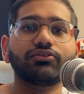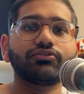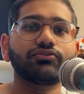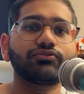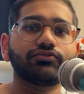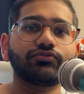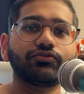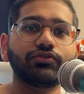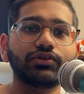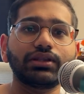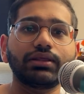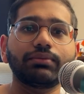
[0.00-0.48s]

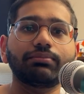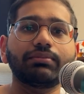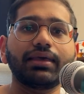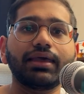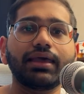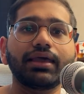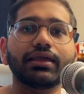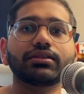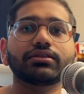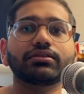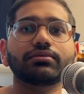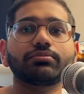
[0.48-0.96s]
fully
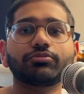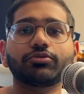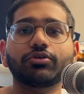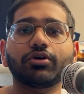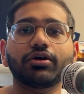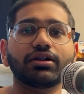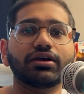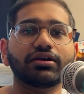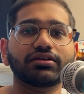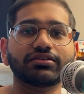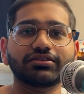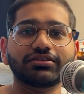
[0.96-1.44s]
baked
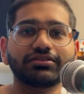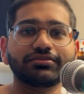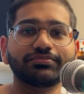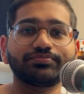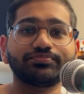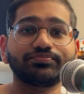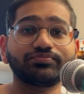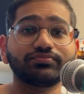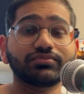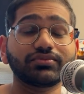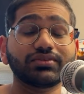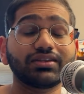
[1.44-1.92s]
product.
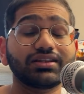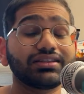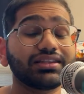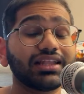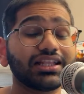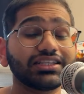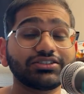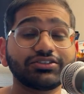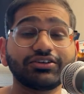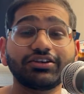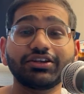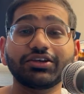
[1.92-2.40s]

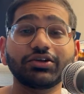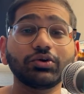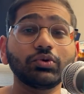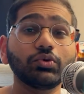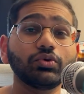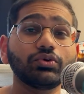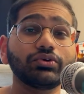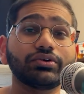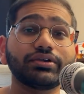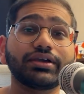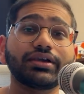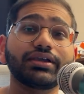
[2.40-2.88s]
That's really
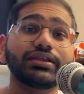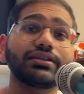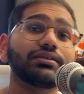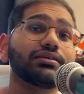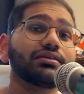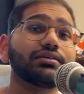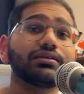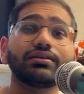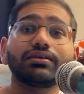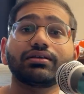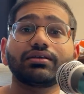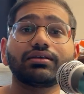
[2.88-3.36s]
cool, right?
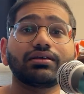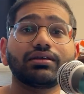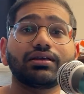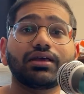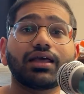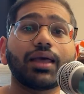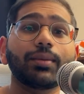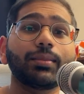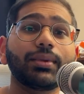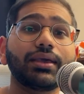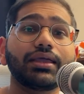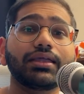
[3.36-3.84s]

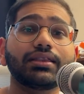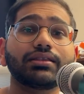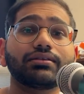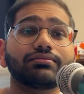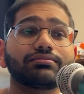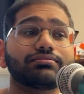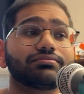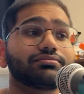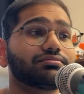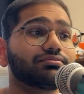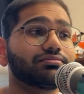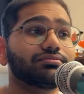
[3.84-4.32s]
I mean,
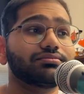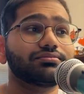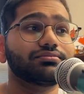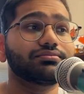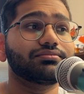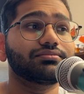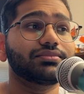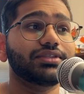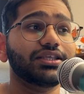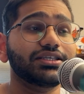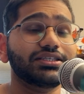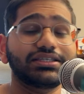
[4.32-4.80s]

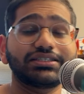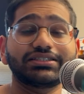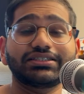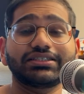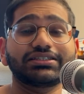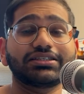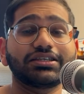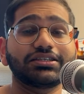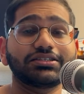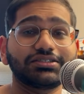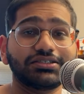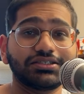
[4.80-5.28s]
this is
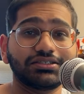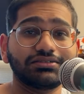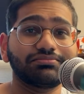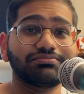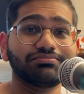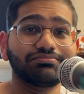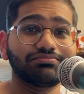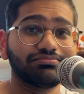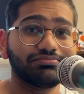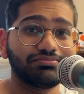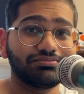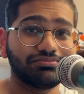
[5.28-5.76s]
just the
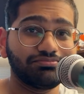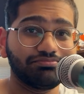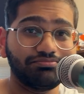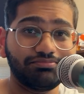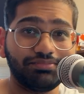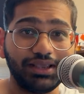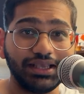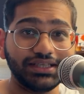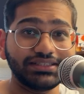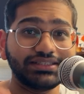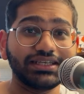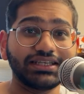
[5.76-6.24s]

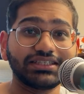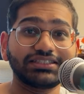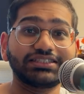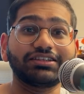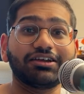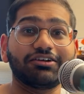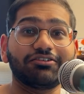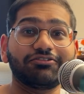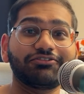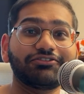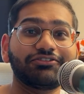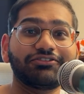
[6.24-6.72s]
basic
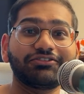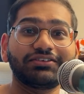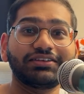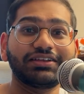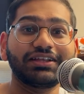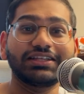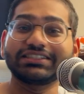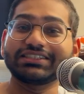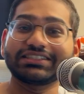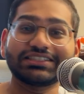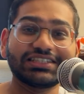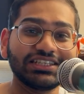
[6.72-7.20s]
stuff.
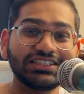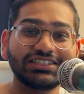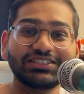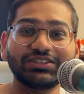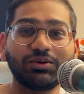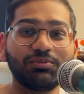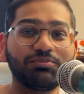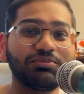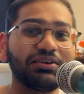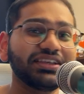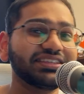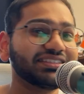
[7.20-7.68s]
It's still
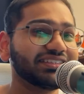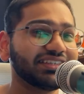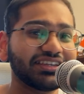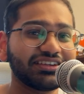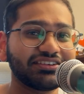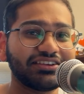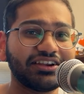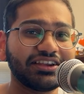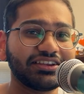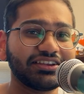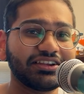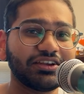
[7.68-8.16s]
so
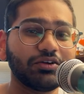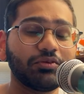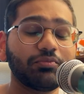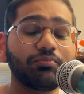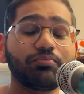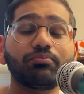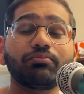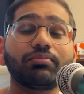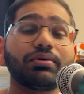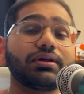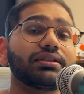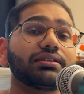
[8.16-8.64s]
basic right now,
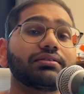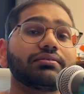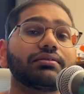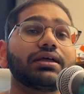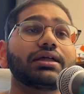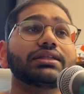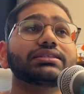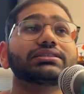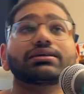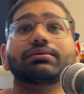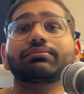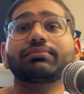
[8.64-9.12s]
but
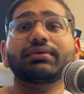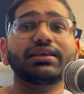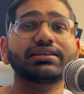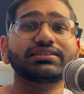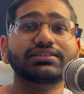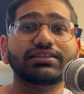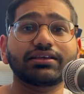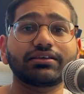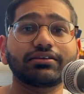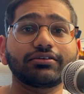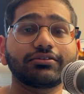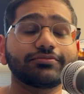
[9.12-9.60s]
it's
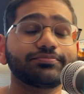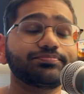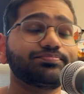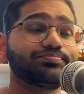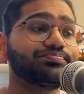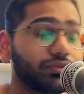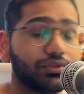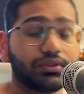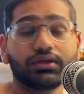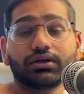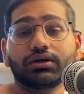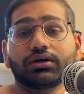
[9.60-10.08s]
amazing.
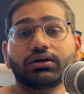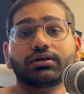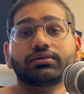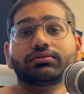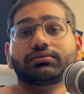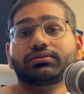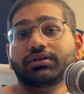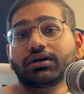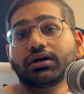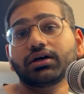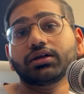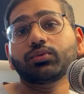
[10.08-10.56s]
The
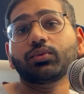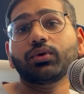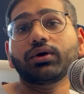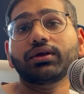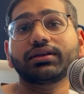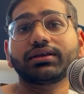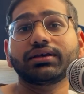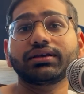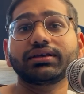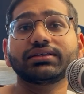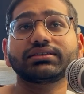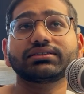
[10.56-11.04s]
third
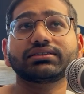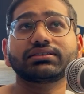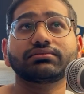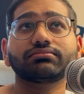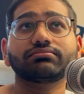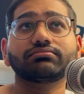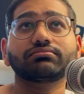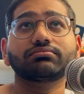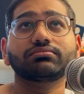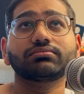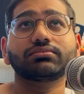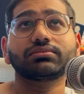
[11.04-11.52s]
one is,
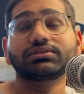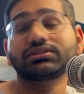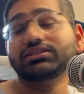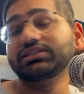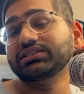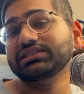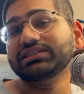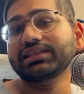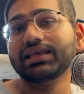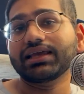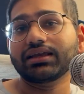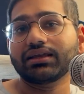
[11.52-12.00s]

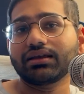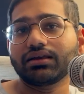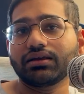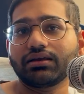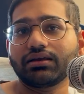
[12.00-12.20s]
just like